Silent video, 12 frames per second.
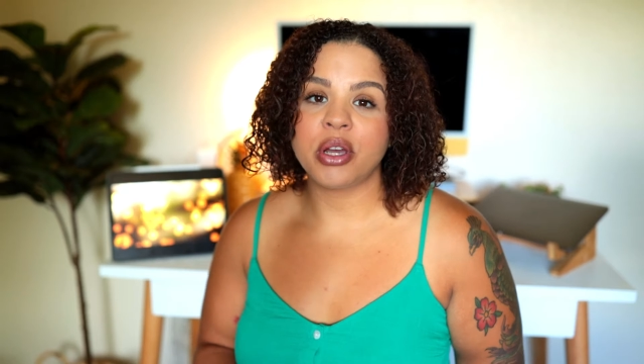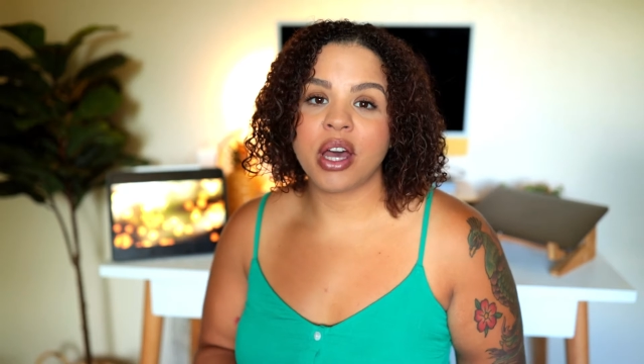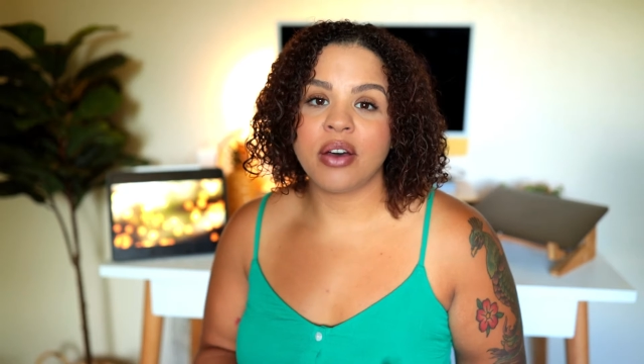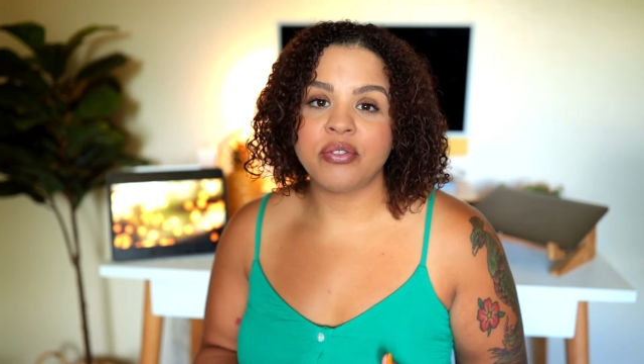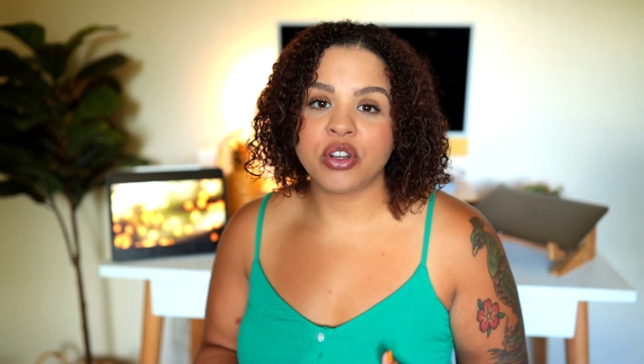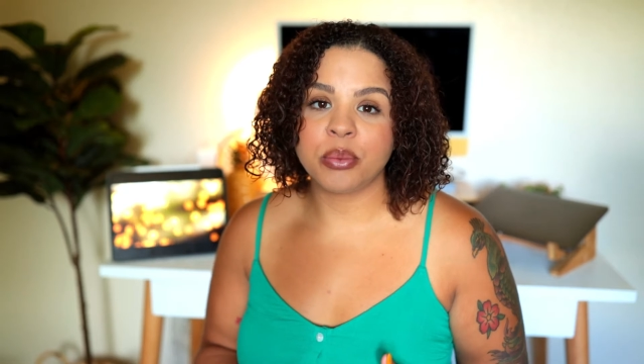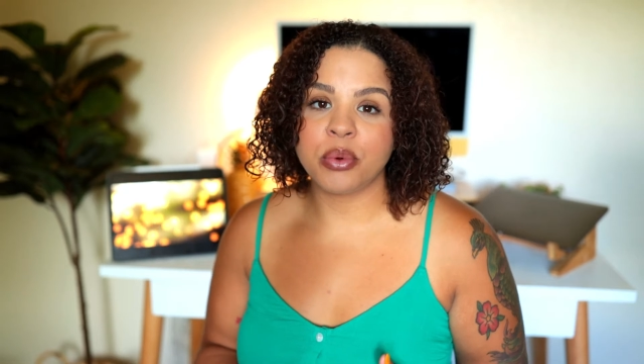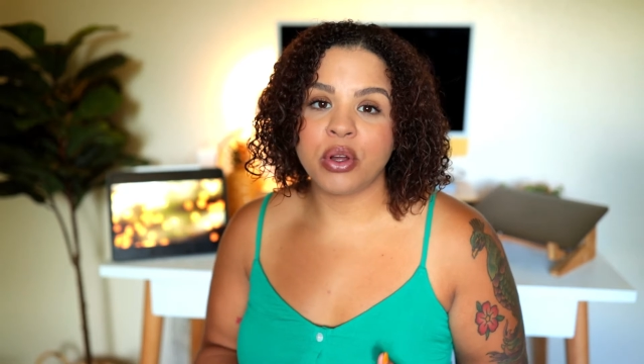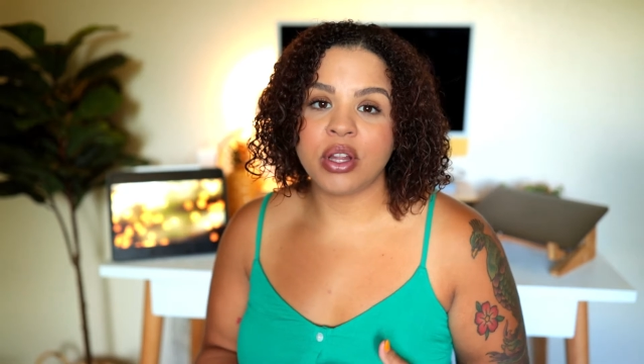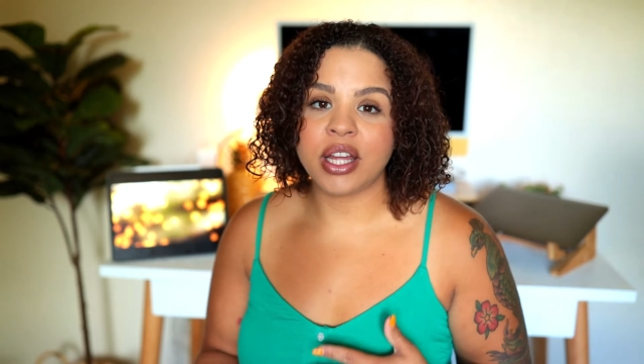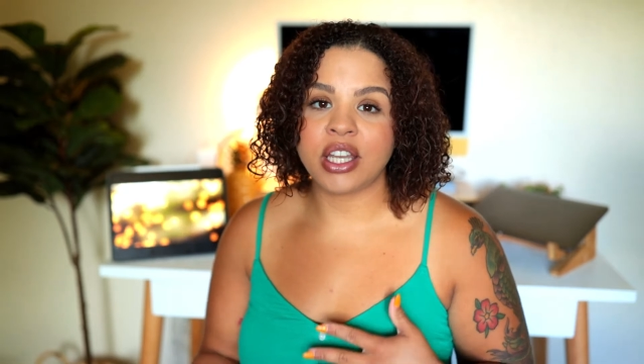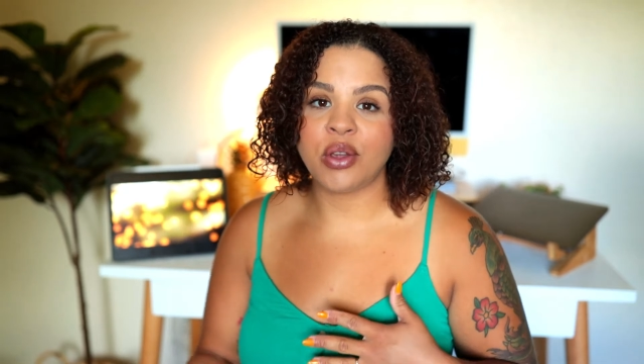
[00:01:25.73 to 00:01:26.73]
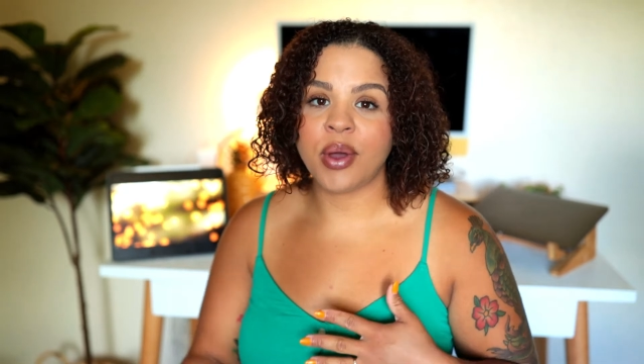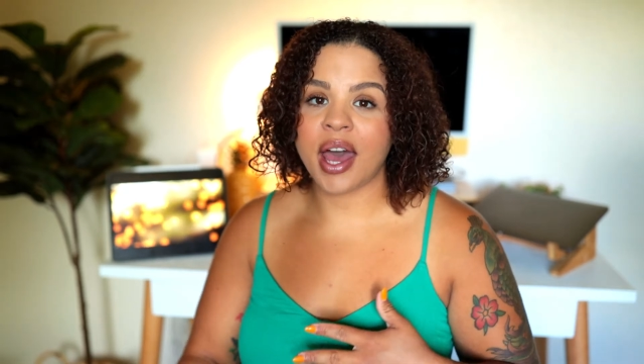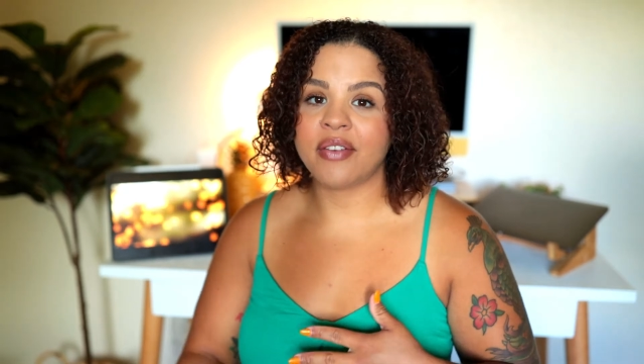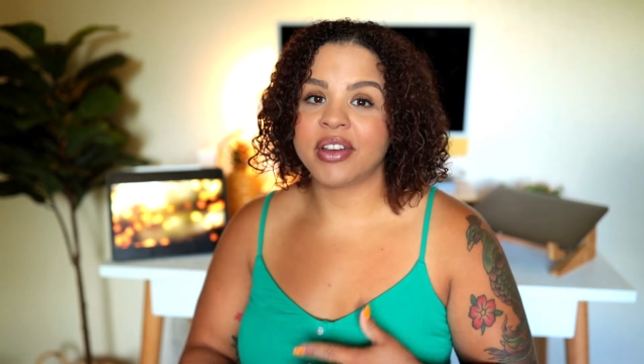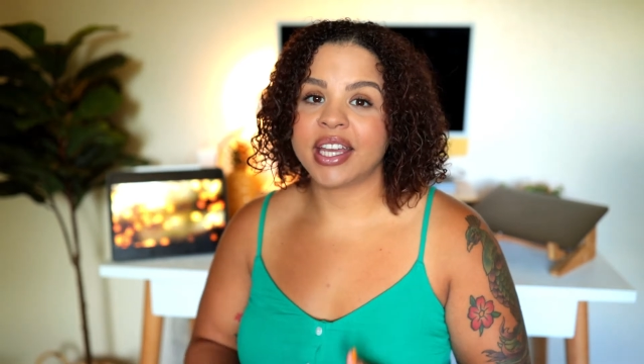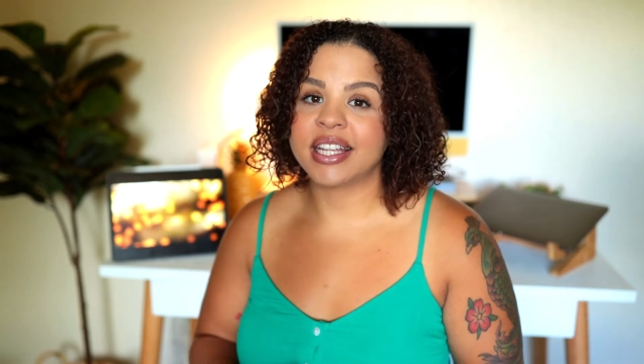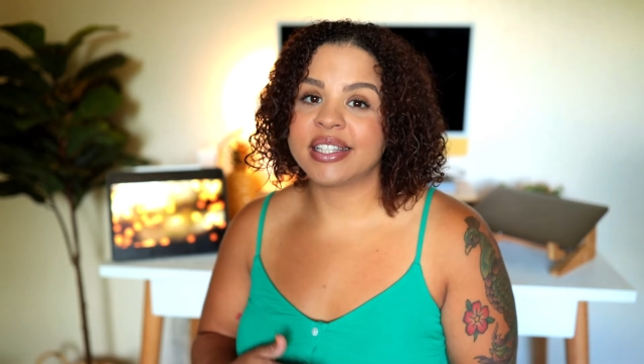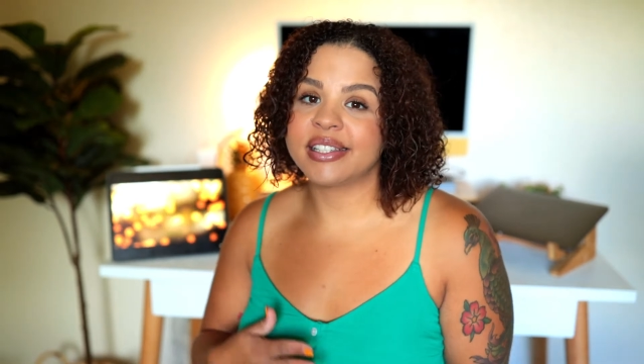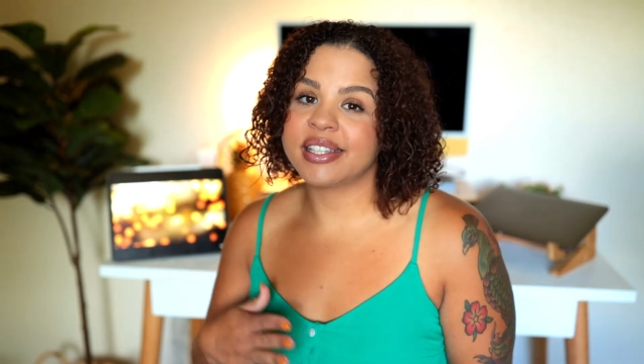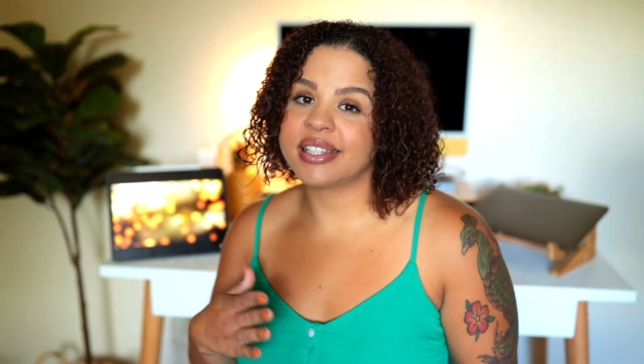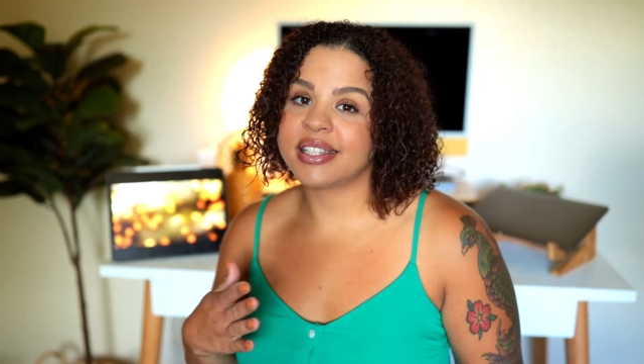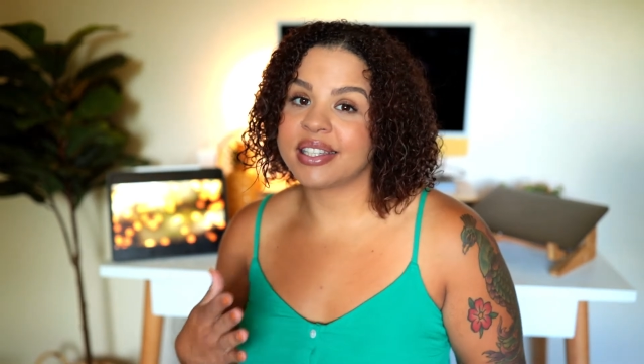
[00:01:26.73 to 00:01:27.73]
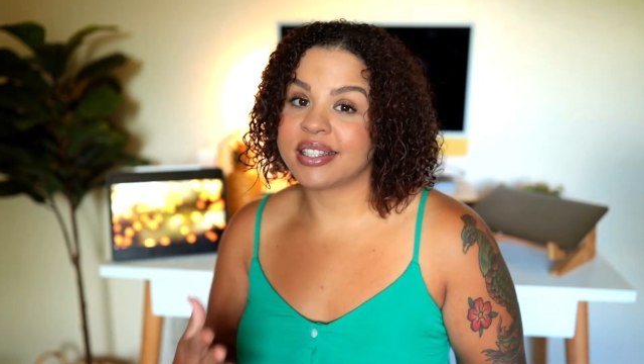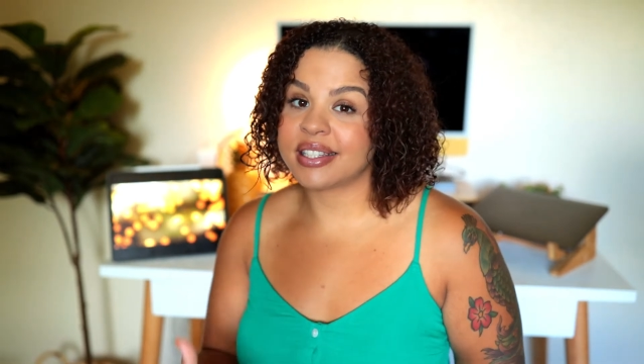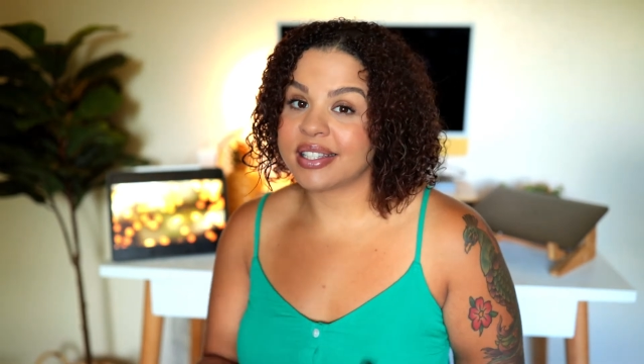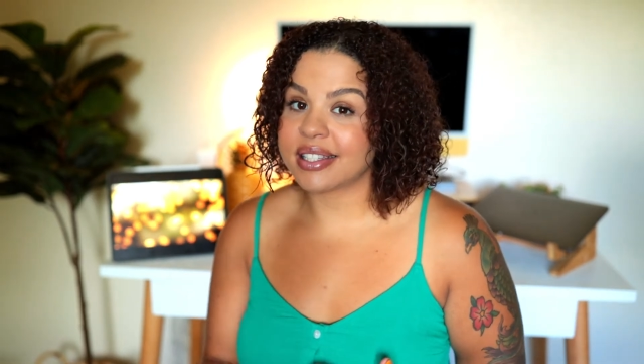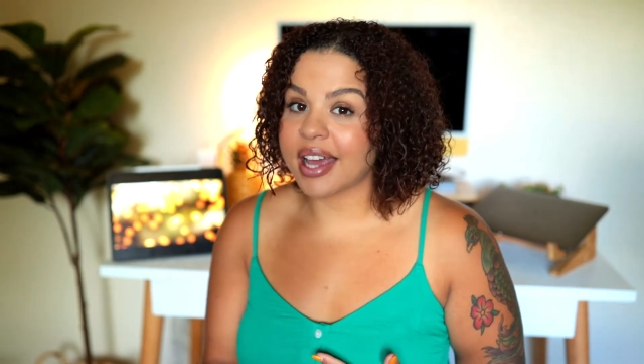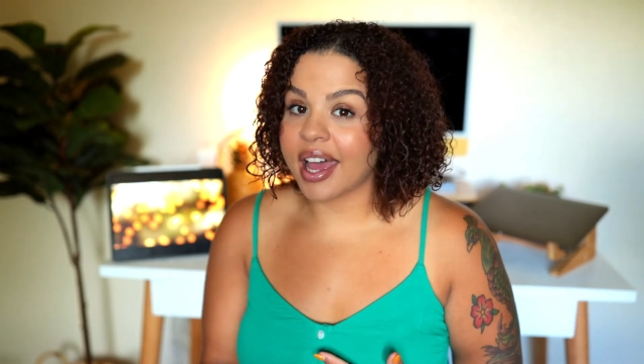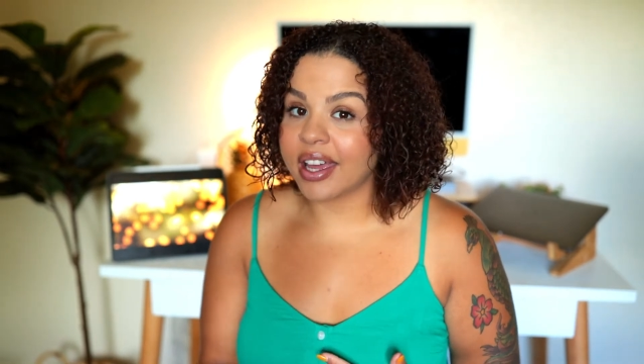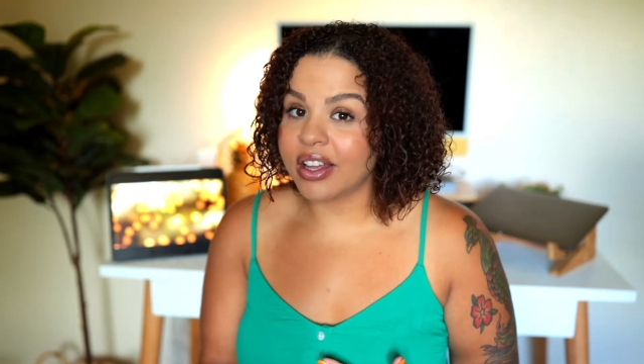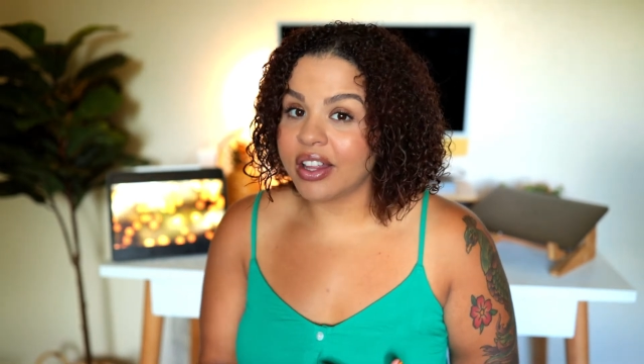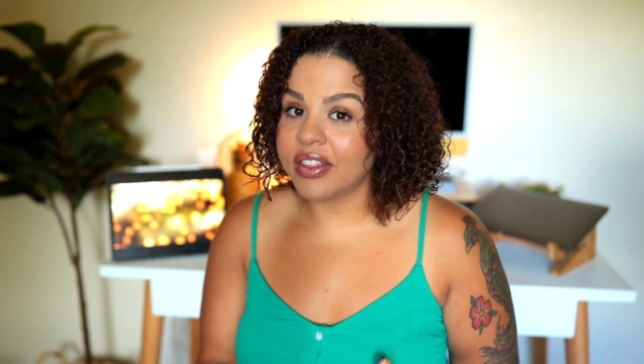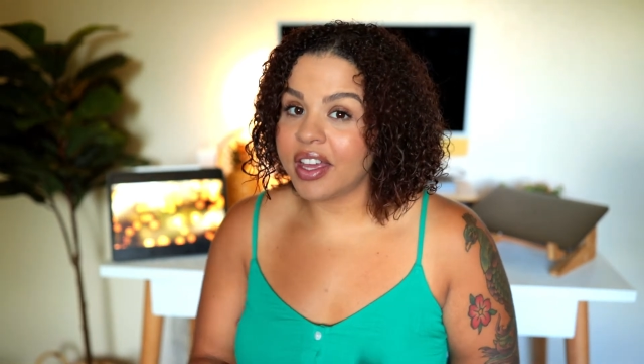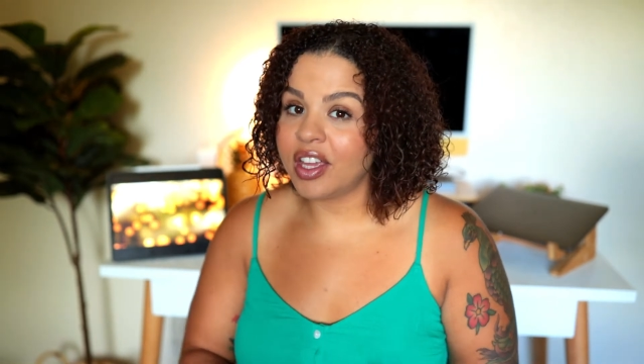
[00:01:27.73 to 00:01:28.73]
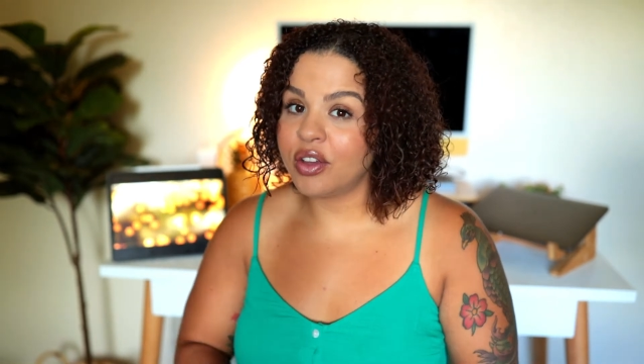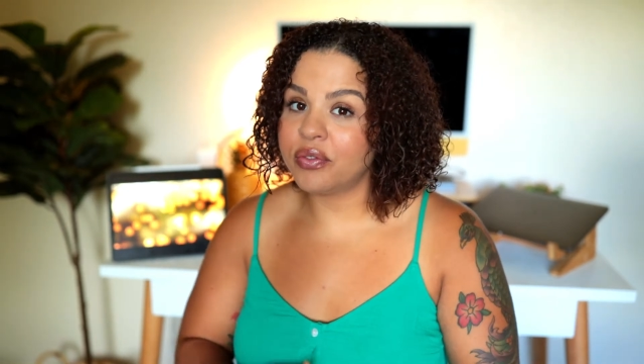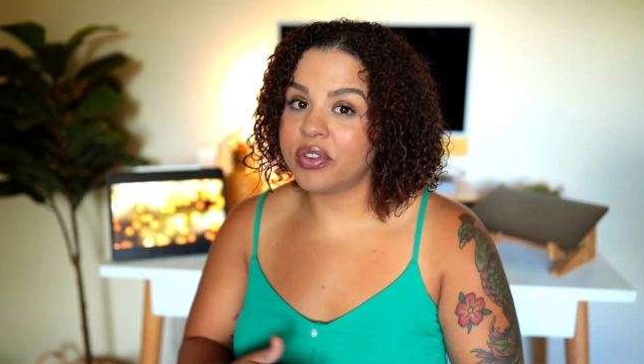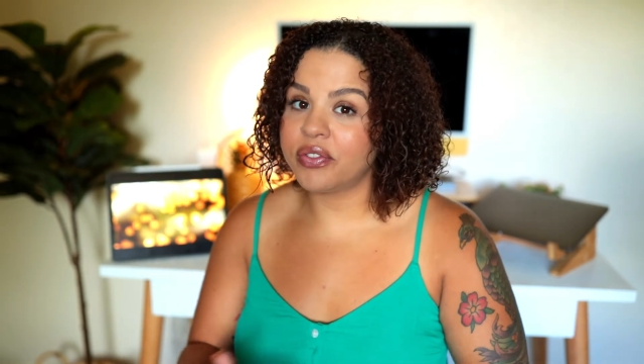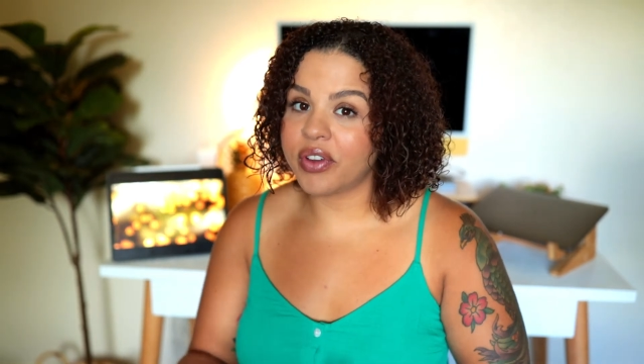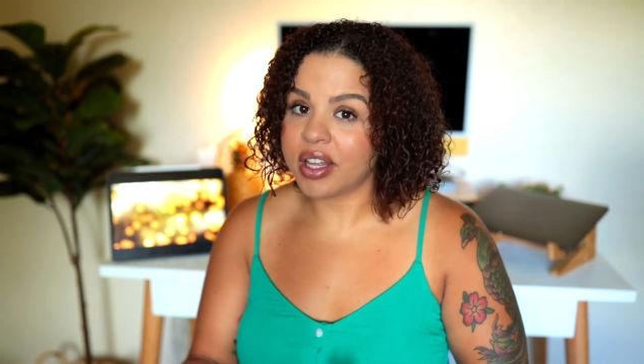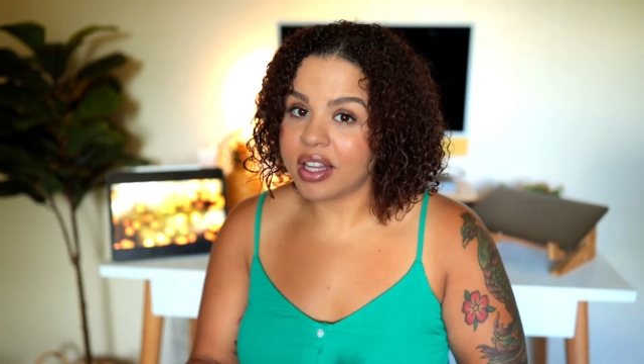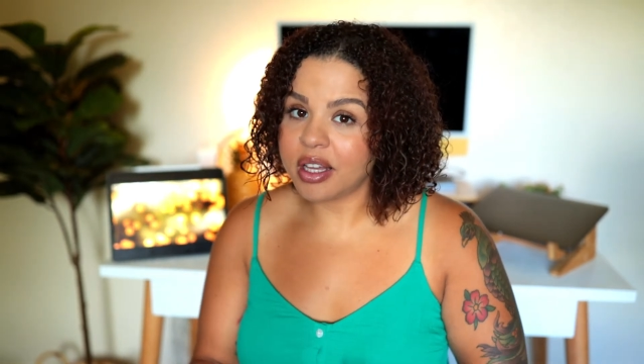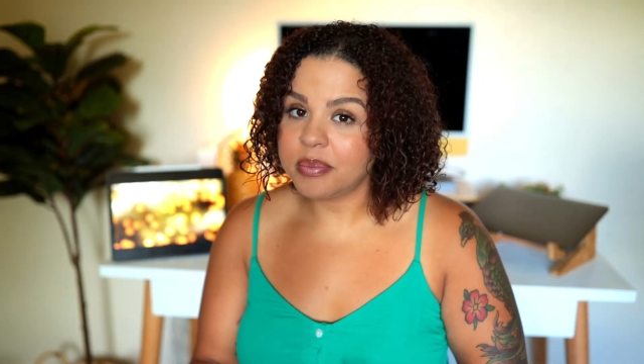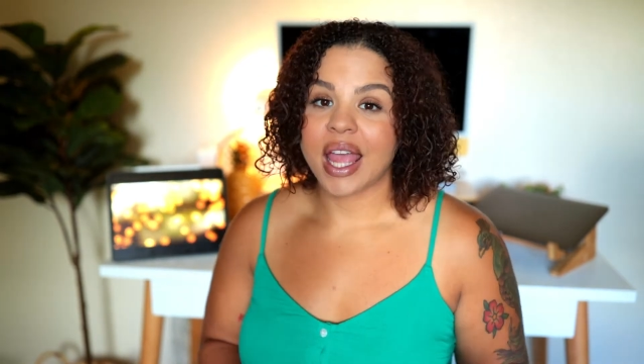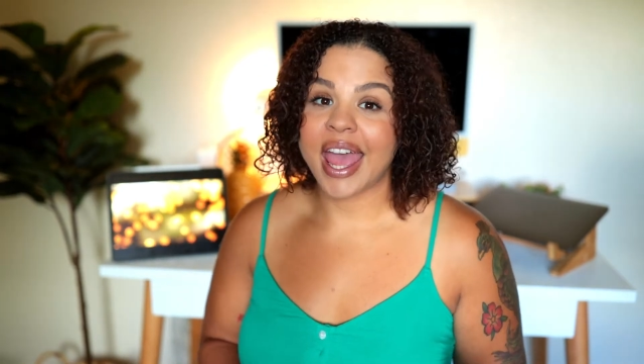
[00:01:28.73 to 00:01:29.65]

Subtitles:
comfortable and you have a consistent style that you've developed